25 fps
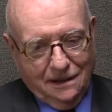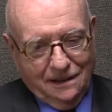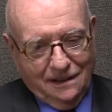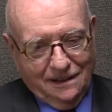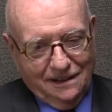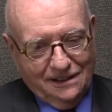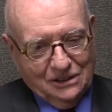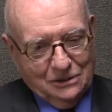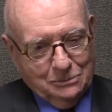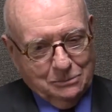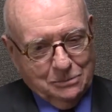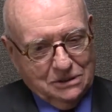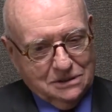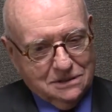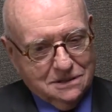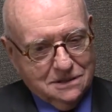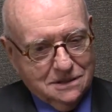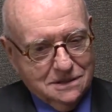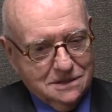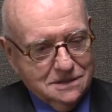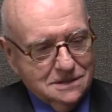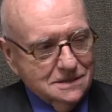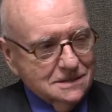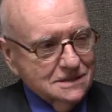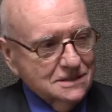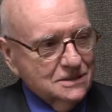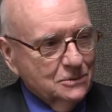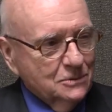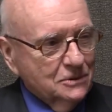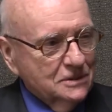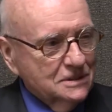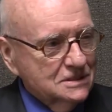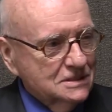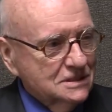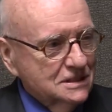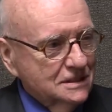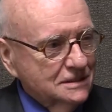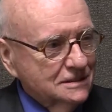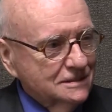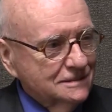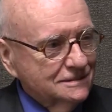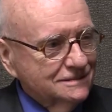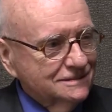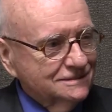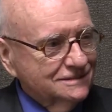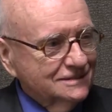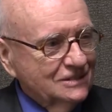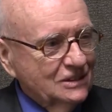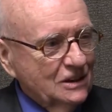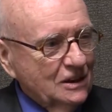in a position to
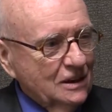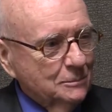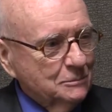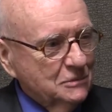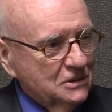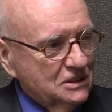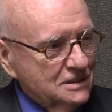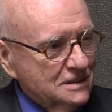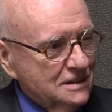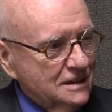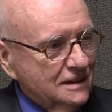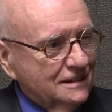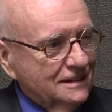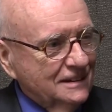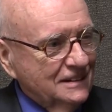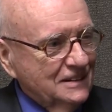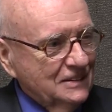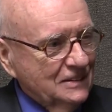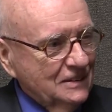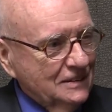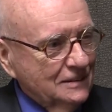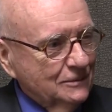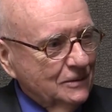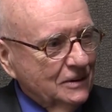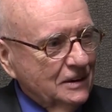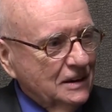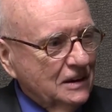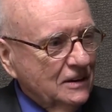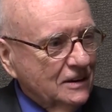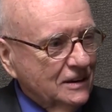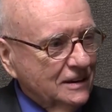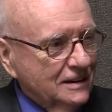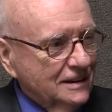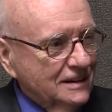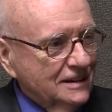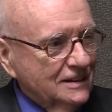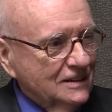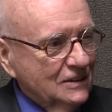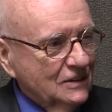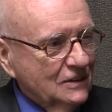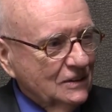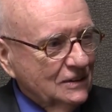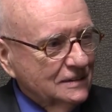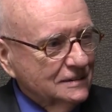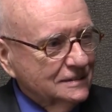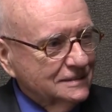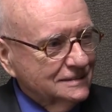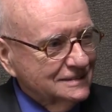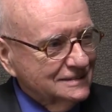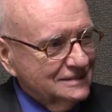receive commentary regarding
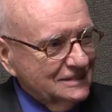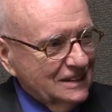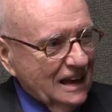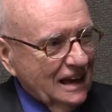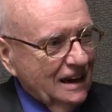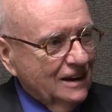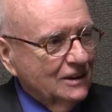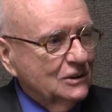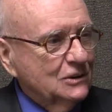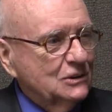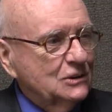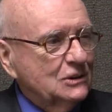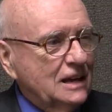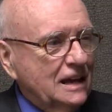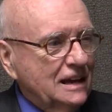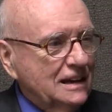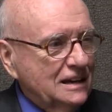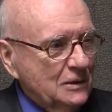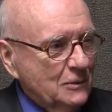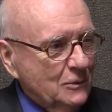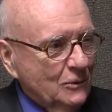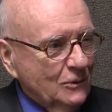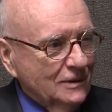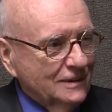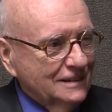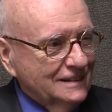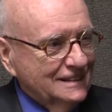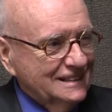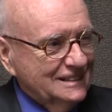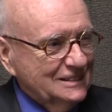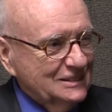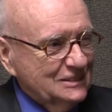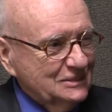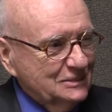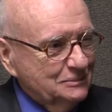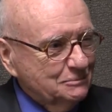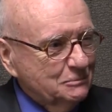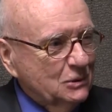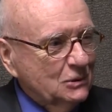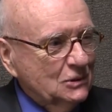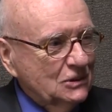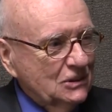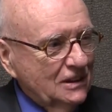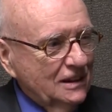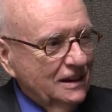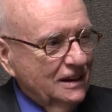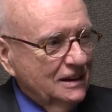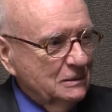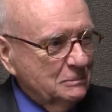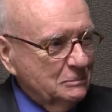how could anyone put
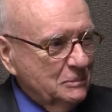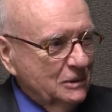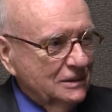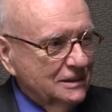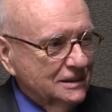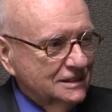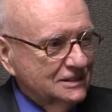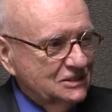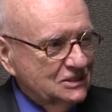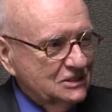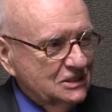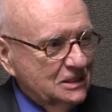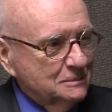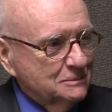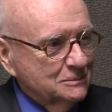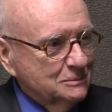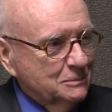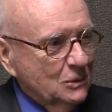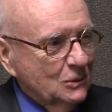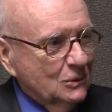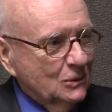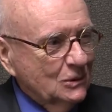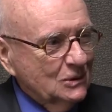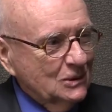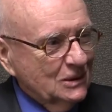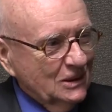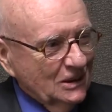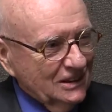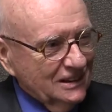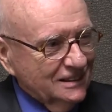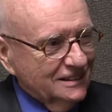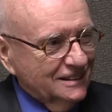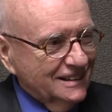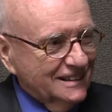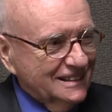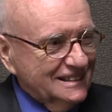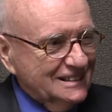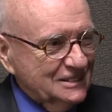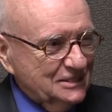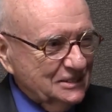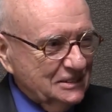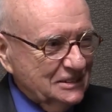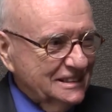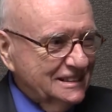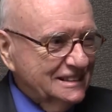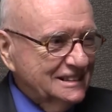that upon some poor client.